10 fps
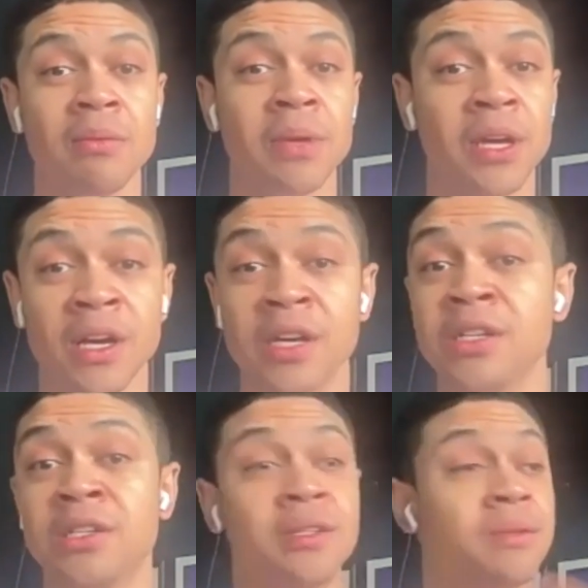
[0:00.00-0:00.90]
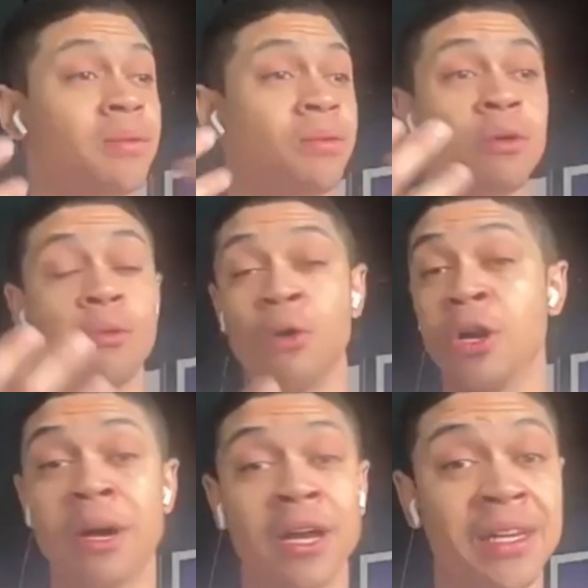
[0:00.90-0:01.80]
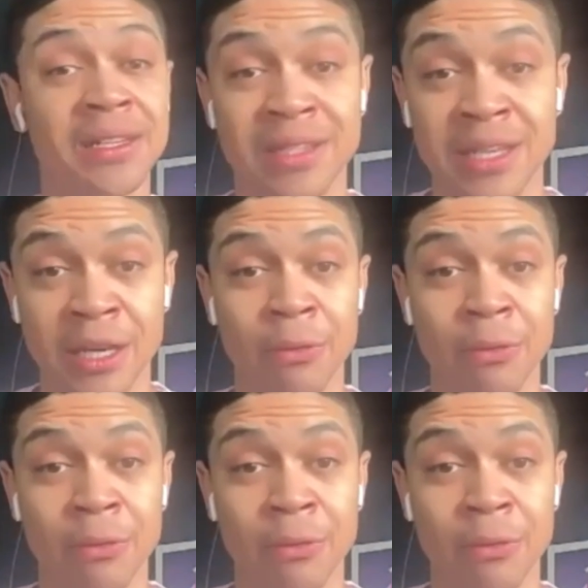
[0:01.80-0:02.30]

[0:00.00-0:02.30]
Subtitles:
because we were worried about getting sick.